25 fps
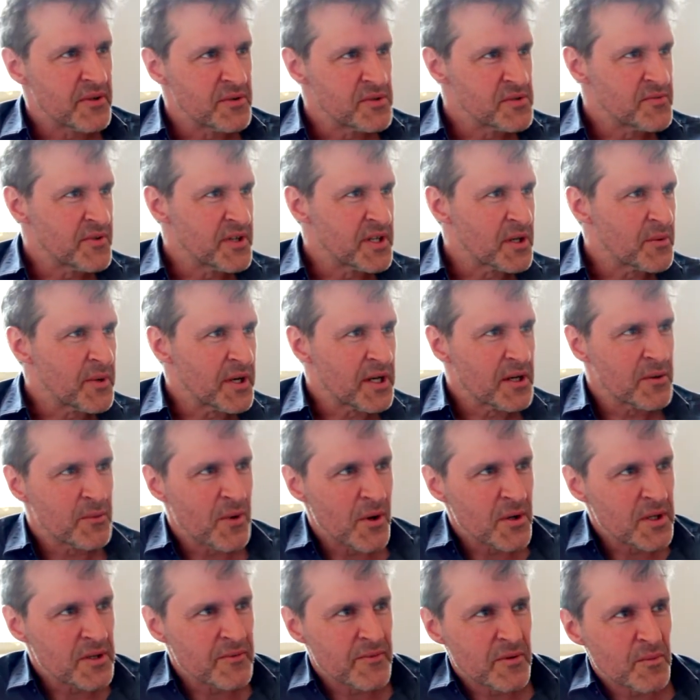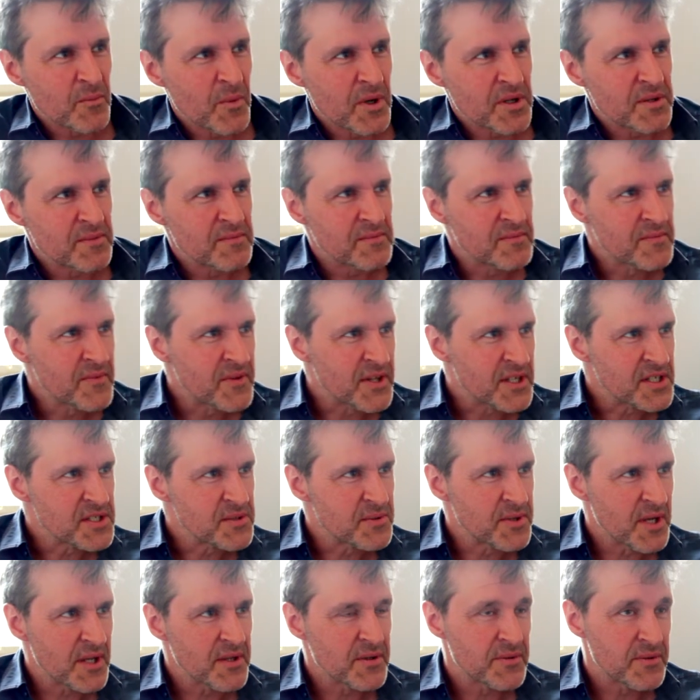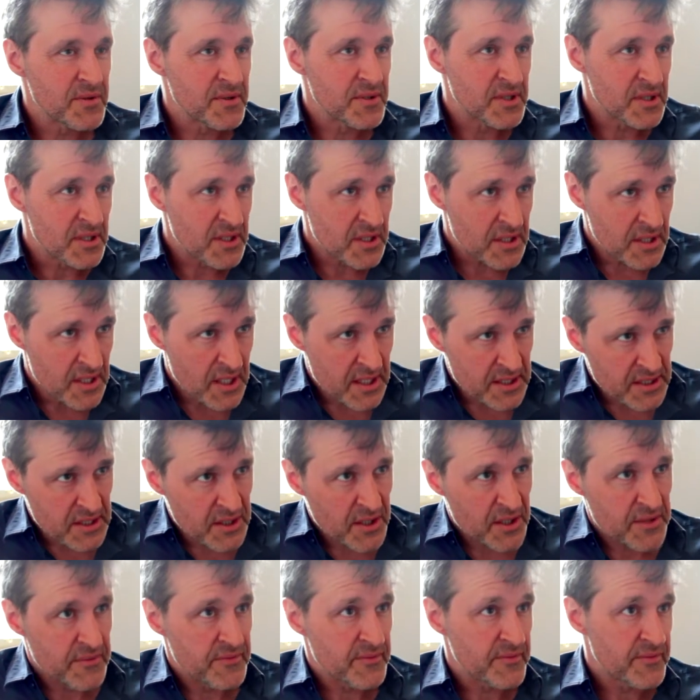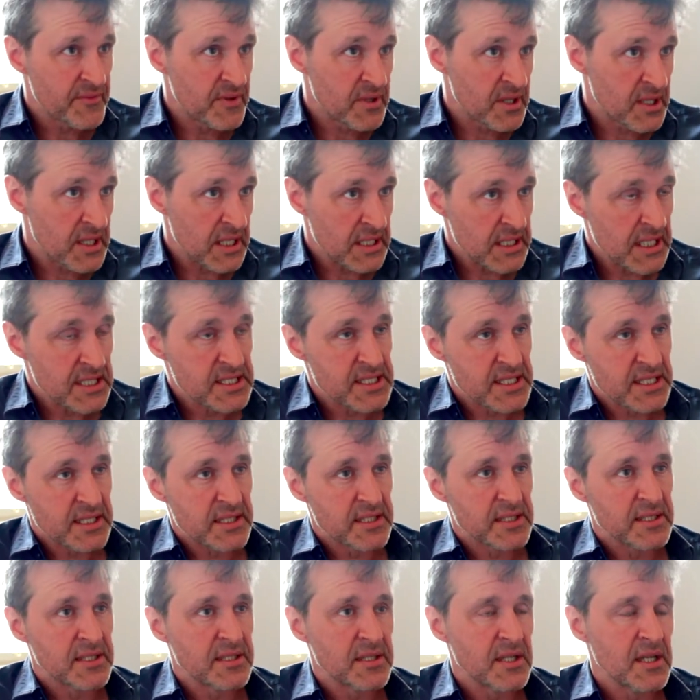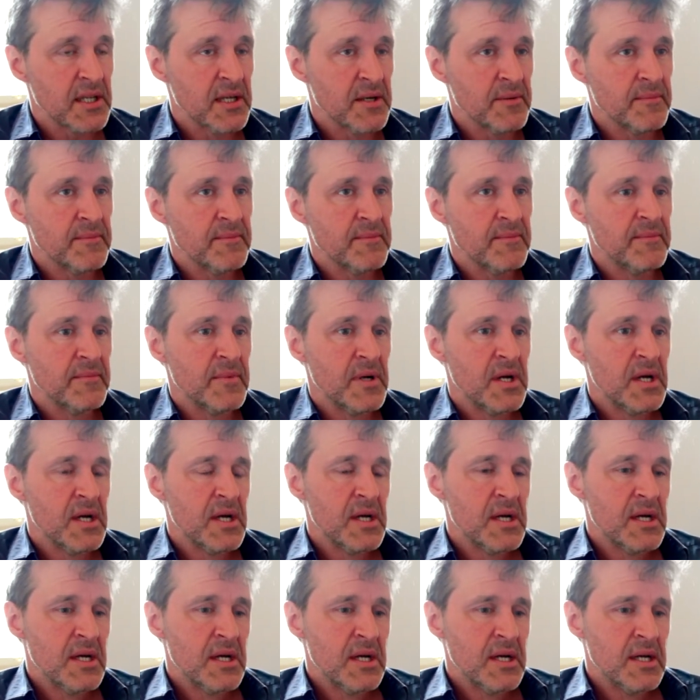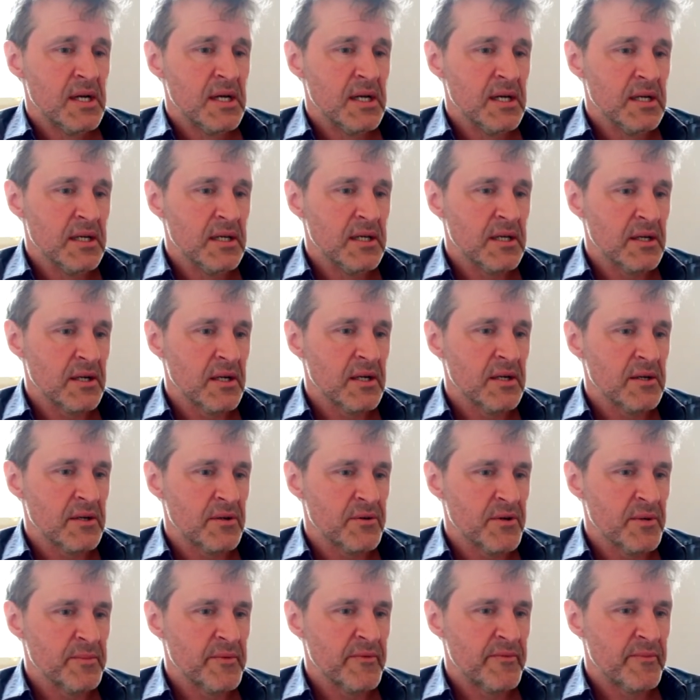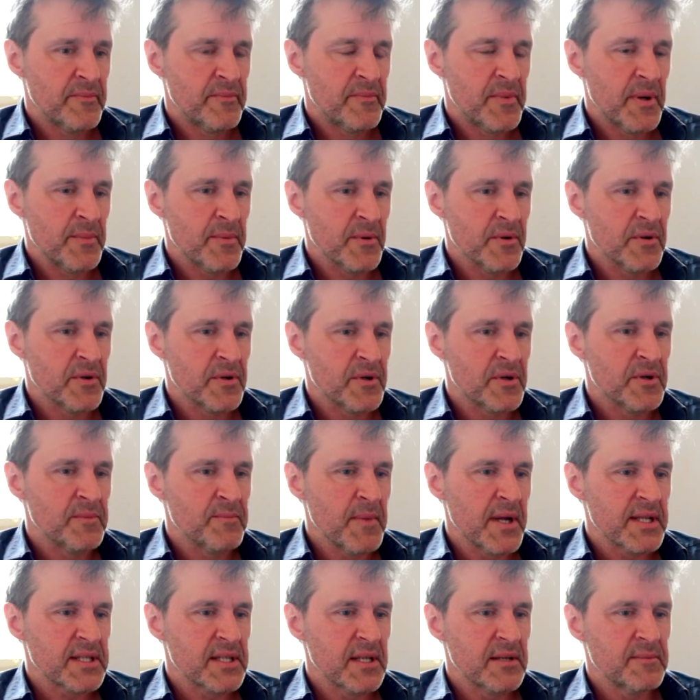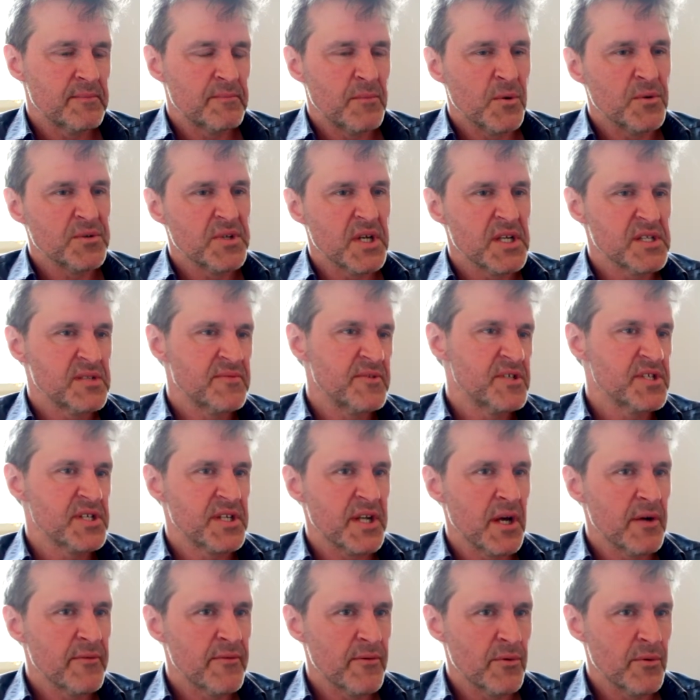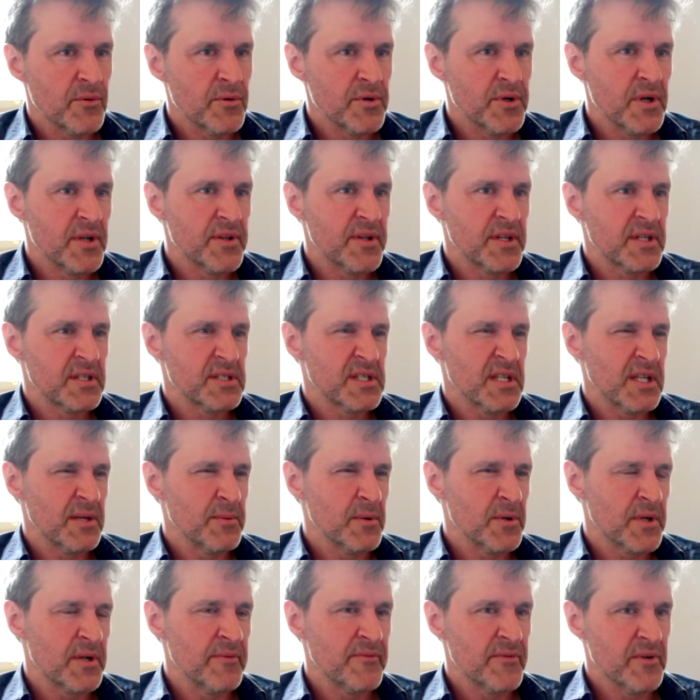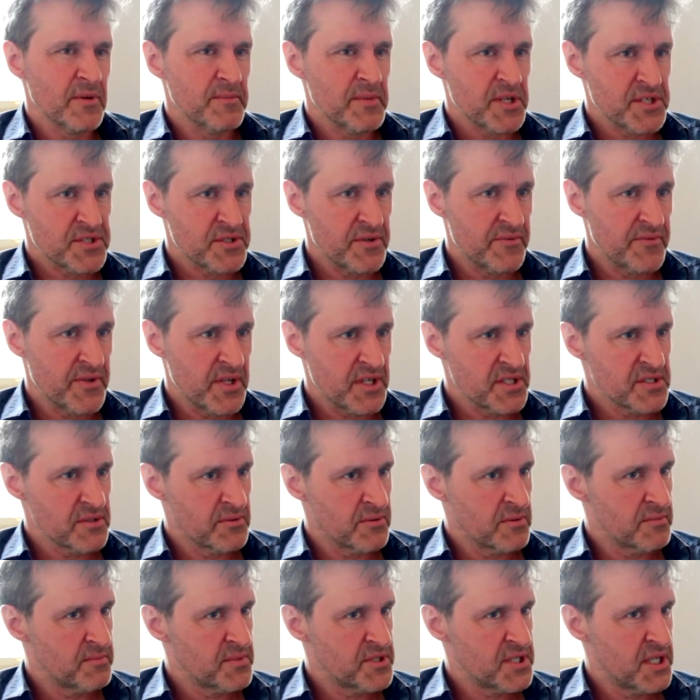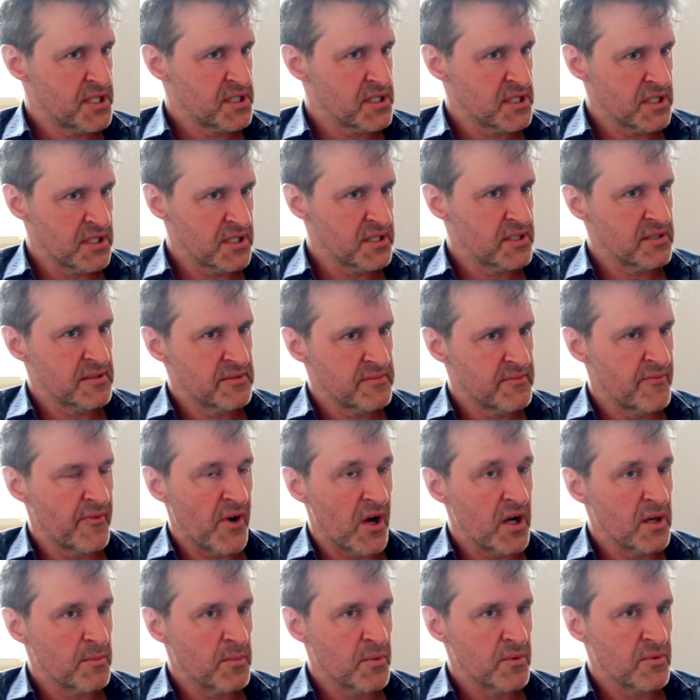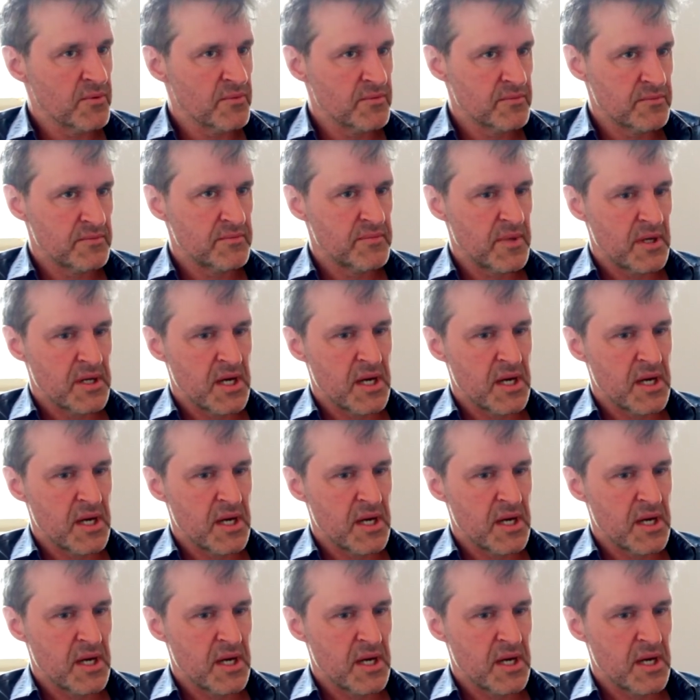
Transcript: He was very quick at rolling from one thing to another and kind of collating and a group of people who could make that Malthouse vision go forward. I think so. They were looking for a mixture of things that were potentially viable.